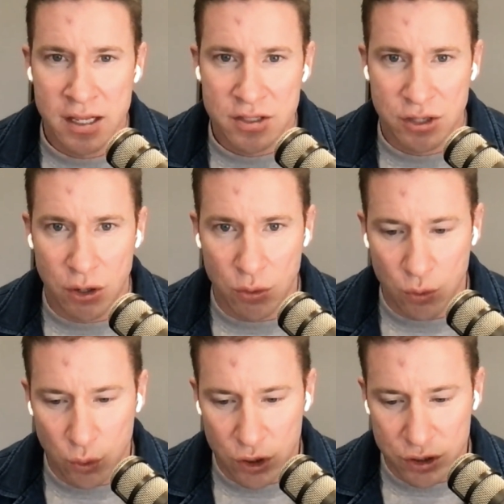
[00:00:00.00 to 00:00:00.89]
So
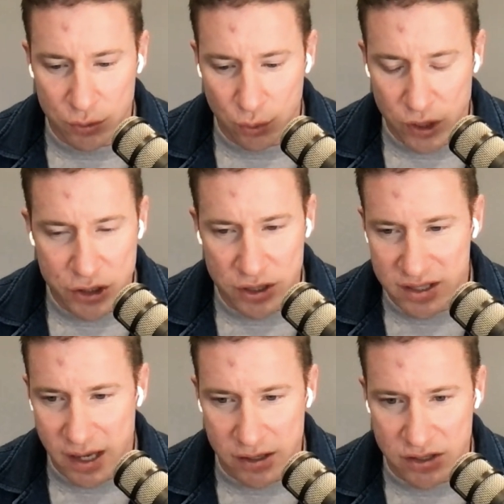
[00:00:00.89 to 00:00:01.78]
we
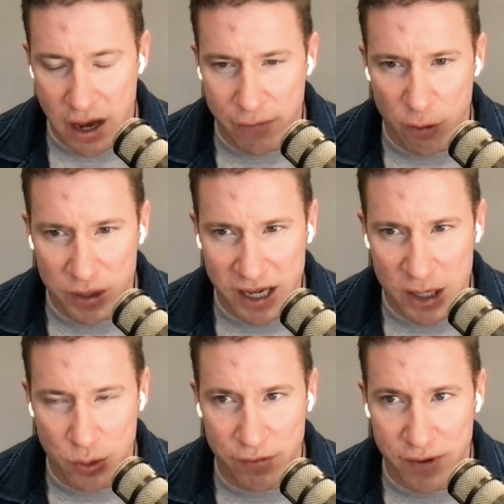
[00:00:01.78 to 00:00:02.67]
just sell software
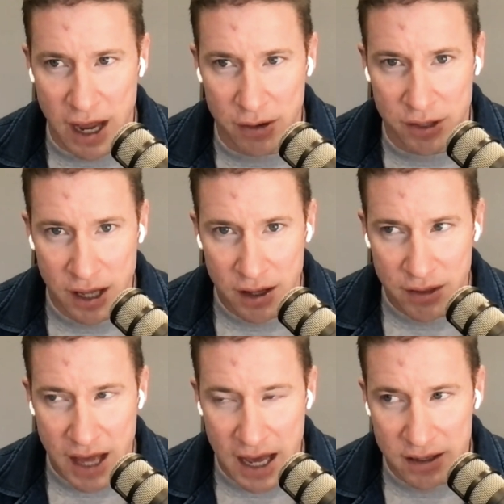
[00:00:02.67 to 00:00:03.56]
because we found
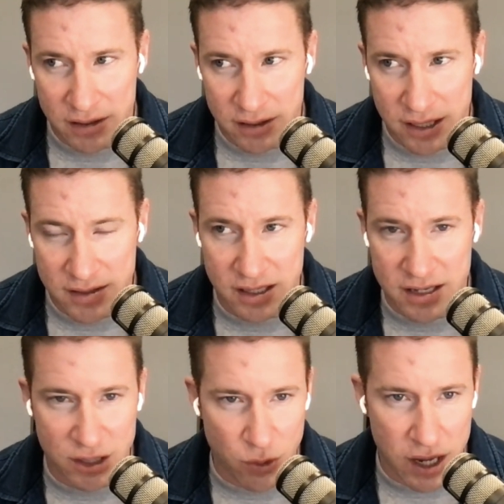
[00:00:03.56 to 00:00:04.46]
that is an
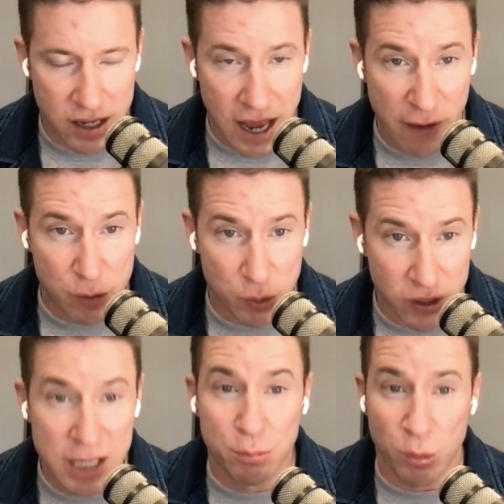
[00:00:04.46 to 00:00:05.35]
easy way to have
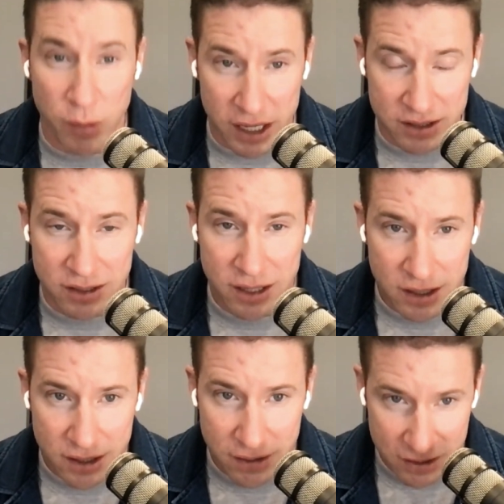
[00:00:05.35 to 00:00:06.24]
people implement
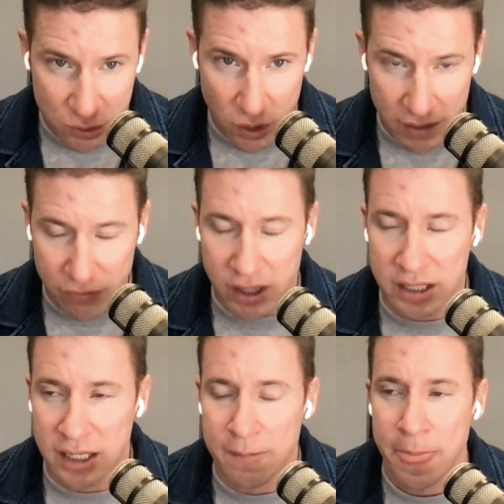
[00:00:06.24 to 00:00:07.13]
this way of
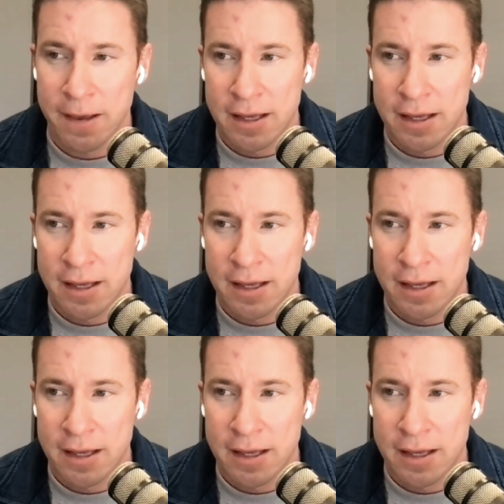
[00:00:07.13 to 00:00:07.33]
thinking.